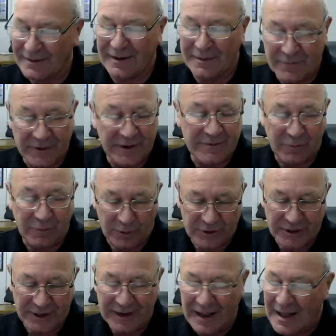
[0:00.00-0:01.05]
I'm very
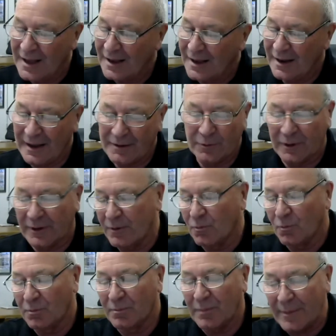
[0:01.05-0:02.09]
fortunate. And
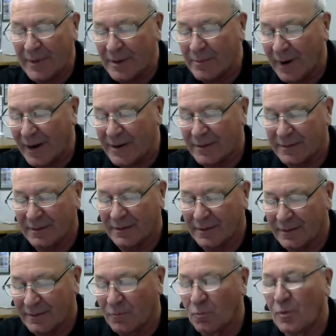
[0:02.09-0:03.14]
really,
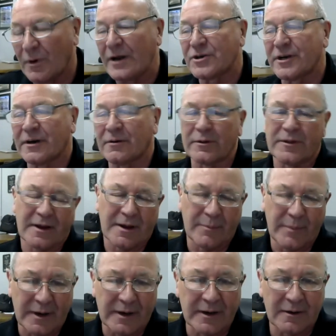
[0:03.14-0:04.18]
what I shared with the
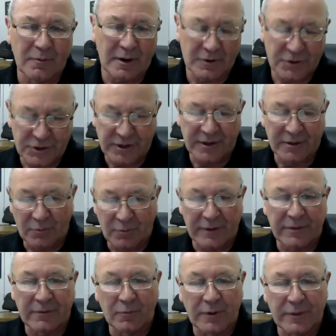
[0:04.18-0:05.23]
committee and what I'll share
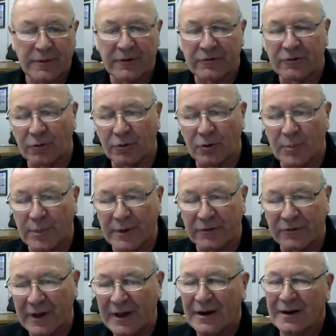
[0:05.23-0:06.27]
with this group
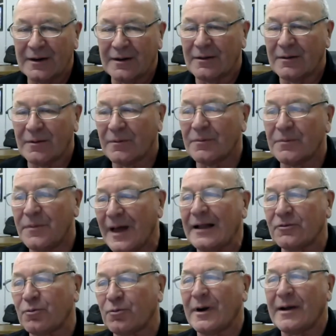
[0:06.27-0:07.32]
is
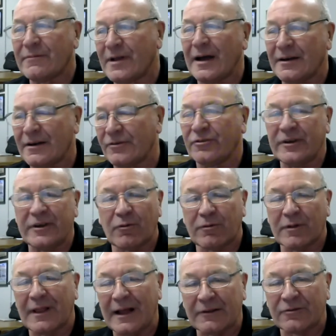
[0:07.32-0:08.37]
that's what I've gotten to see over
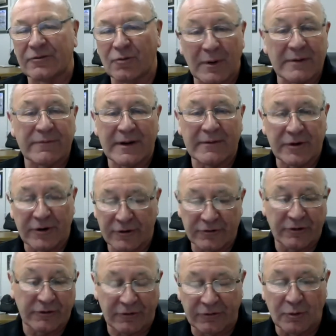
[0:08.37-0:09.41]
the last 25 years
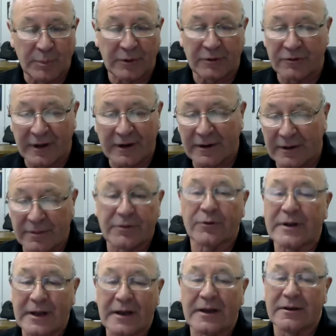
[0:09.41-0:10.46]
as a superintendent and
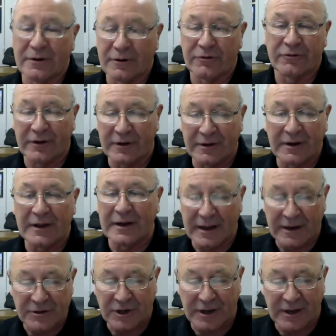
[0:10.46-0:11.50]
38 years in
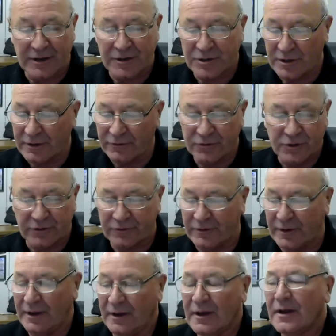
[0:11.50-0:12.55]
education is just
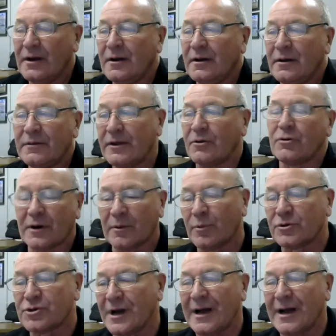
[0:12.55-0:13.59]
that the incredible
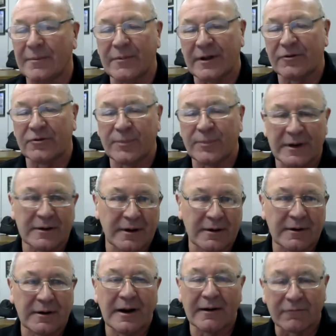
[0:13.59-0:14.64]
job that is being
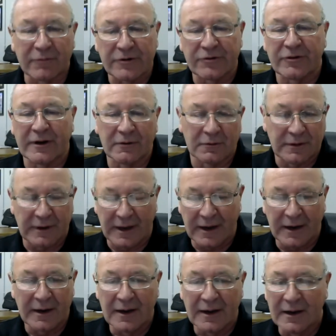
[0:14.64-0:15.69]
done every single
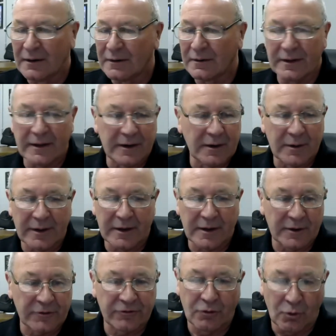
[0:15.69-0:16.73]
day in
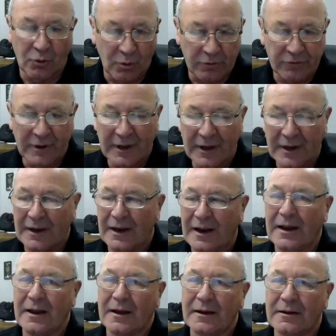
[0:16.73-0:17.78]
our schools.
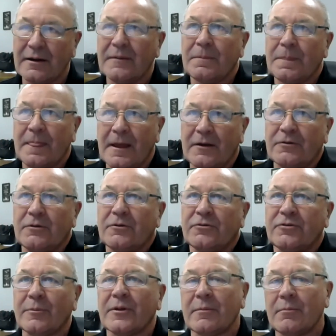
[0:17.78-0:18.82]
And
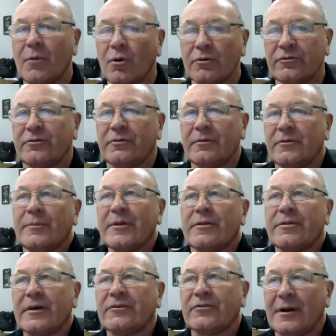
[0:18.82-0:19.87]
some of the
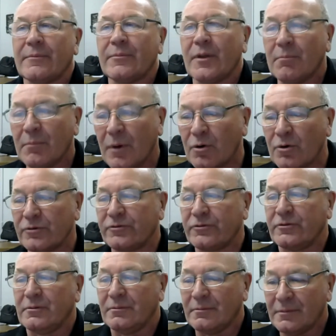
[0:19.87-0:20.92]
things that I'm the
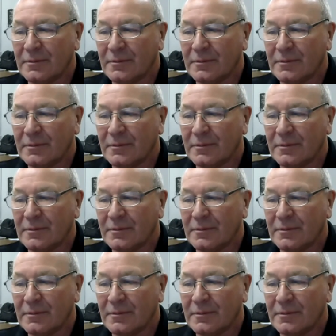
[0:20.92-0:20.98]
most